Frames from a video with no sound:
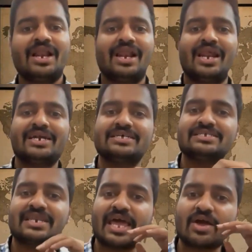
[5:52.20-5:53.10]
Let us
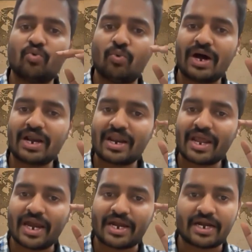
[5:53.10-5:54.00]
take one
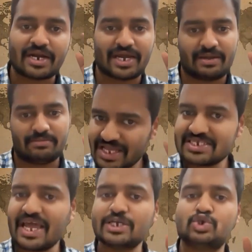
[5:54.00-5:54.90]
at a time.
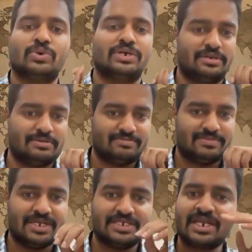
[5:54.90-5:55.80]
Stage 1:
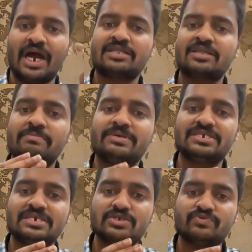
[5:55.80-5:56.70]
start the
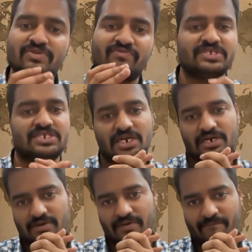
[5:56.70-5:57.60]
business with
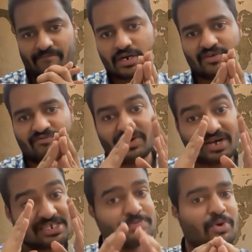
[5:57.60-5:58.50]
Finstart. The
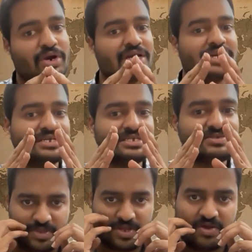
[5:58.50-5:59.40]
first product is
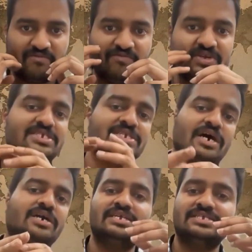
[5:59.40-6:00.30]

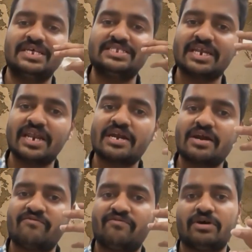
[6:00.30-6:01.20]
Finstart. It is
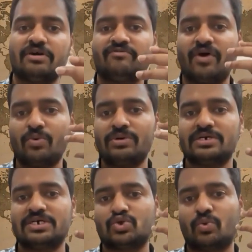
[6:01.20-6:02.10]
designated for
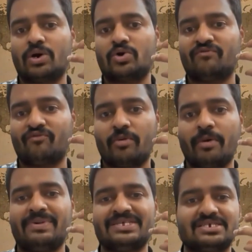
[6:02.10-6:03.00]
founders who want to form a
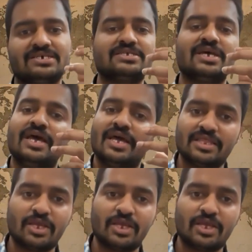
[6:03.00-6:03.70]
business in the